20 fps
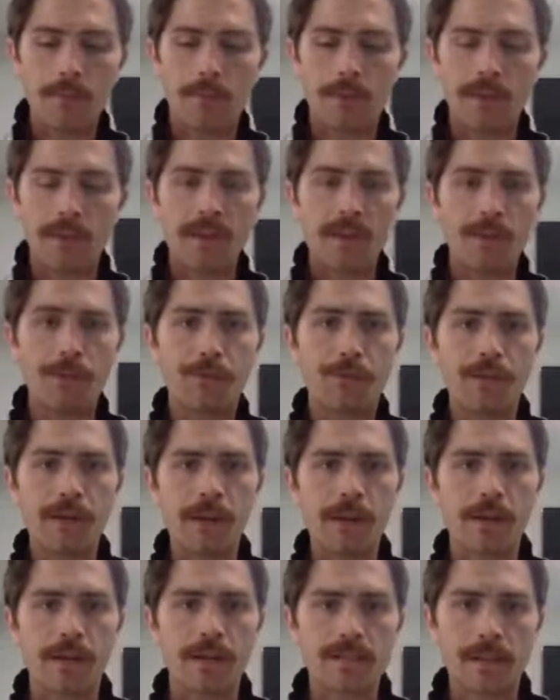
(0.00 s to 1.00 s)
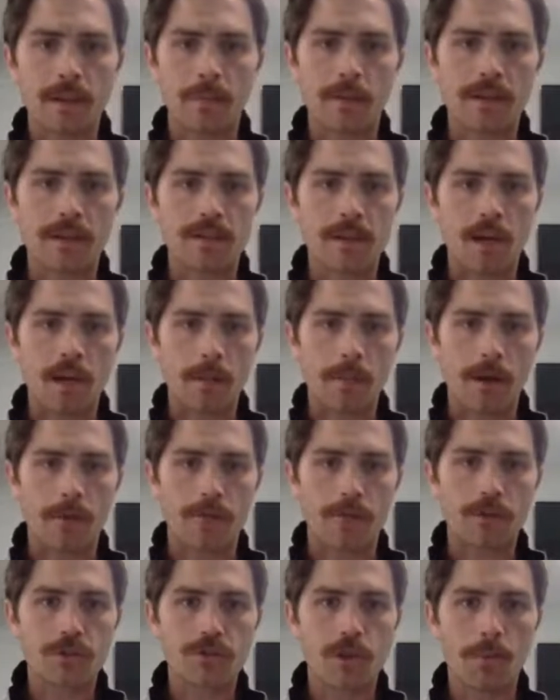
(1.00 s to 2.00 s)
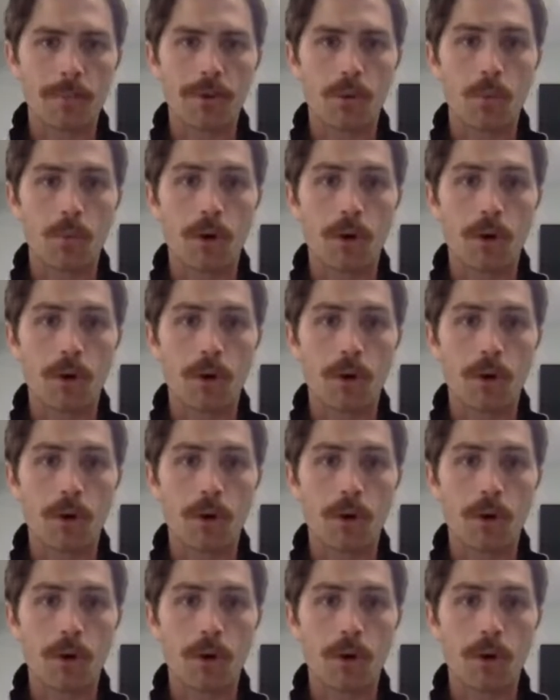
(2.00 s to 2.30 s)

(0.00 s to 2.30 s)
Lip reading: These fingerings I'm going to talk about for trumpet